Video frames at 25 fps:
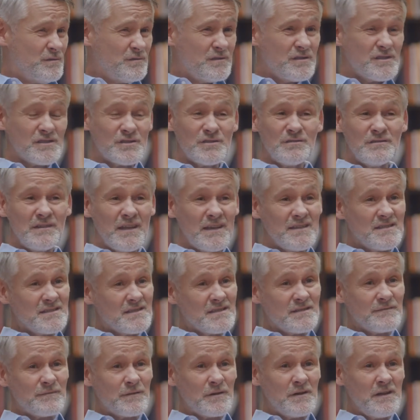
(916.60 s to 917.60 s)
the
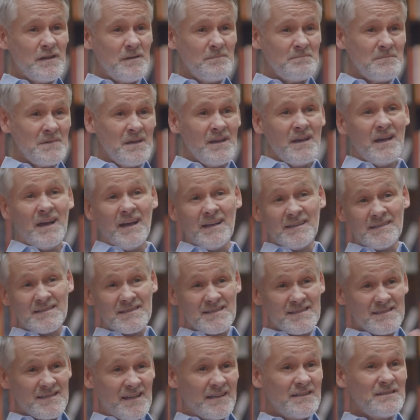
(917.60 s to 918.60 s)
shoelaces for him and
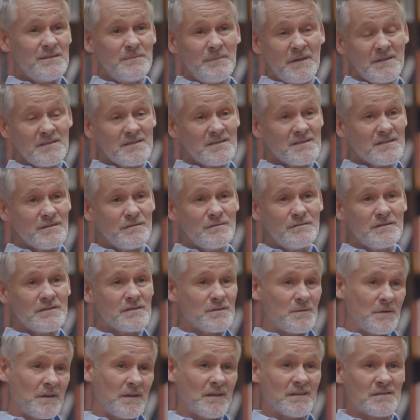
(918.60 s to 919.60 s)
send him out to school
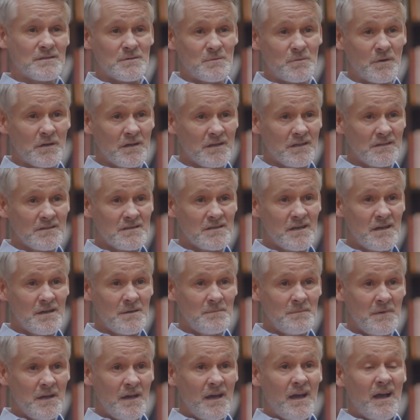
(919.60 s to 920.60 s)
so I get to work on
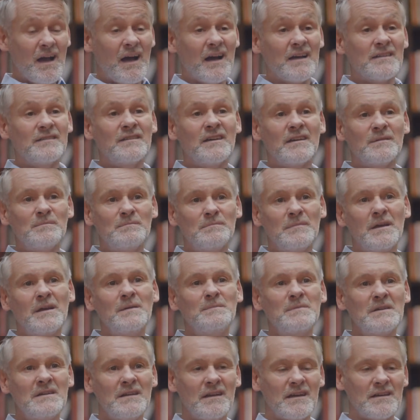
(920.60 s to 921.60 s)
time. And then
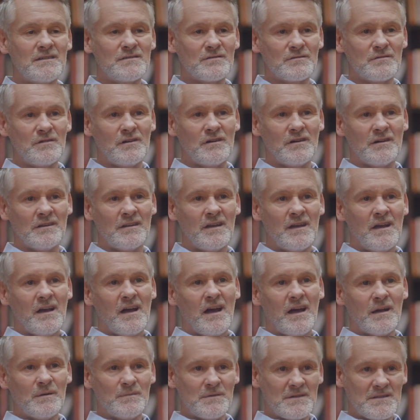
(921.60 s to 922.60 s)
maybe later on,
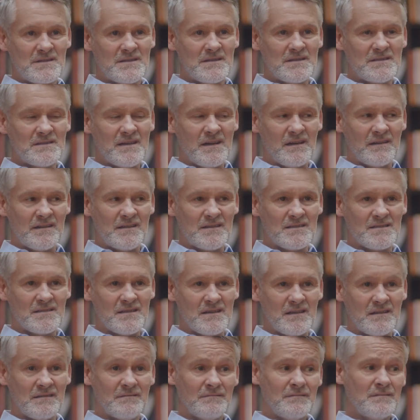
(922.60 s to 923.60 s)
I would sit down and
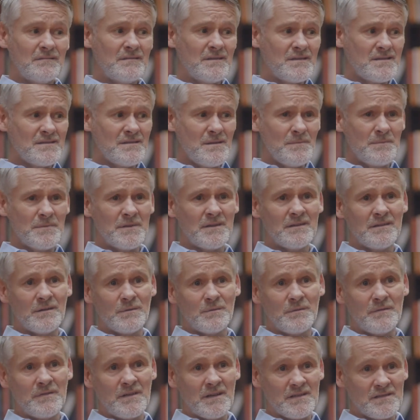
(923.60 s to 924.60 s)
say, there's something that
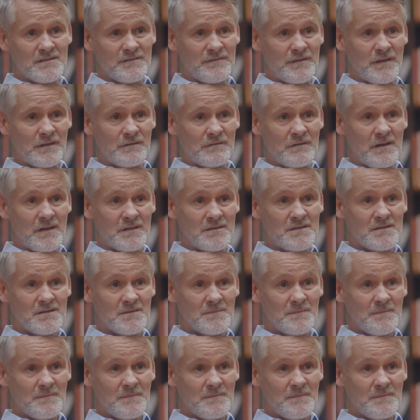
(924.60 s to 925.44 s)
we've got to figure out.